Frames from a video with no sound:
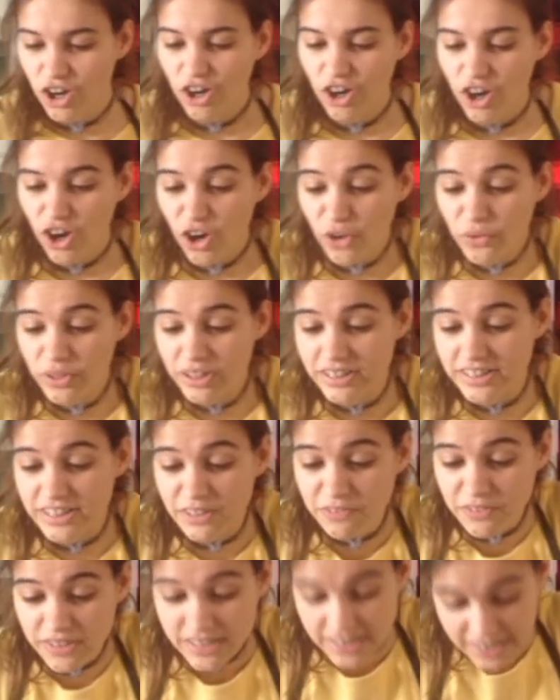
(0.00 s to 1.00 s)
Oh, they're
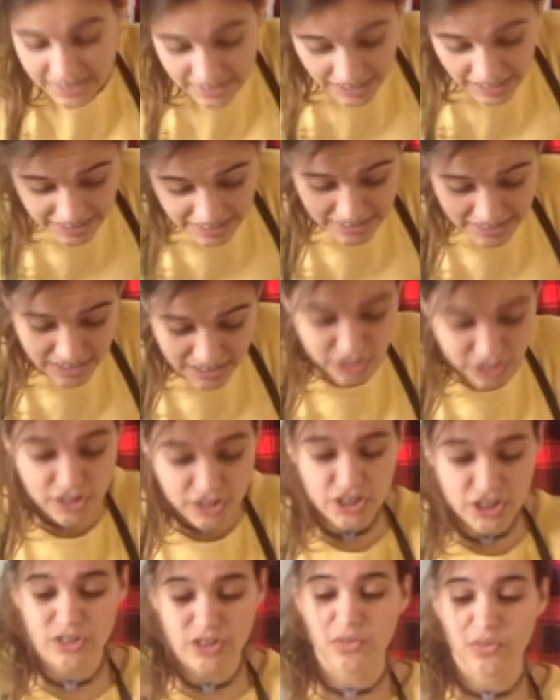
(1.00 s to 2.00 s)
different sizes
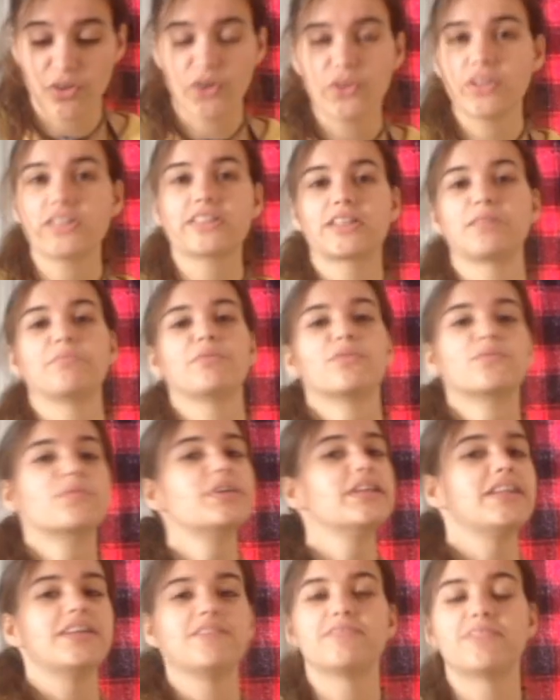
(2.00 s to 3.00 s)
too. Oh, this is gonna be
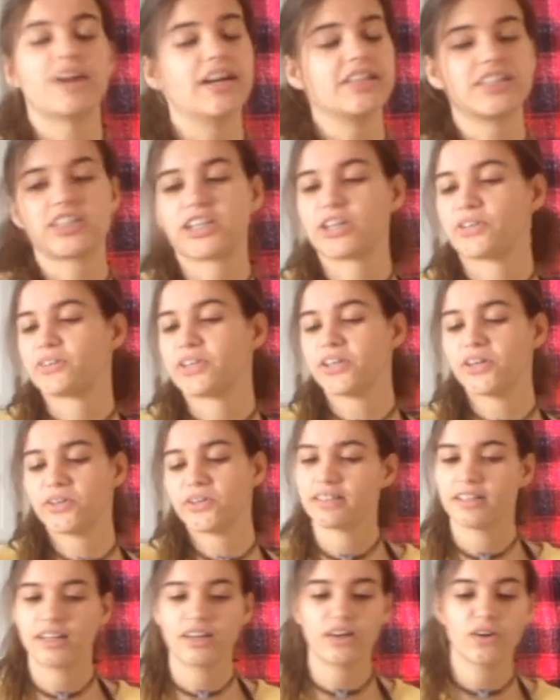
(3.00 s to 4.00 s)
really fun,
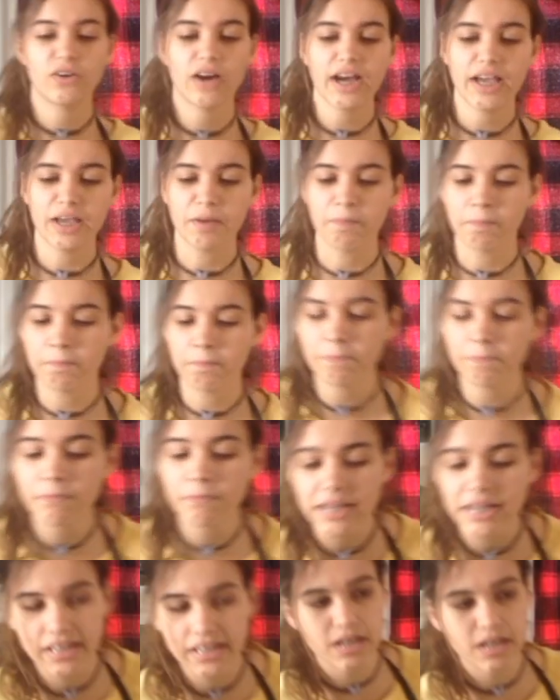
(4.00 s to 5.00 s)
Cheerios. Oh, I am
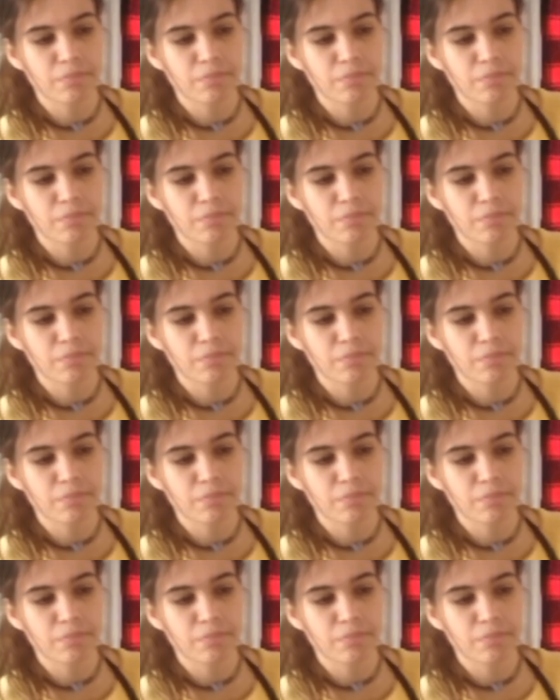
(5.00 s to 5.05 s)
making a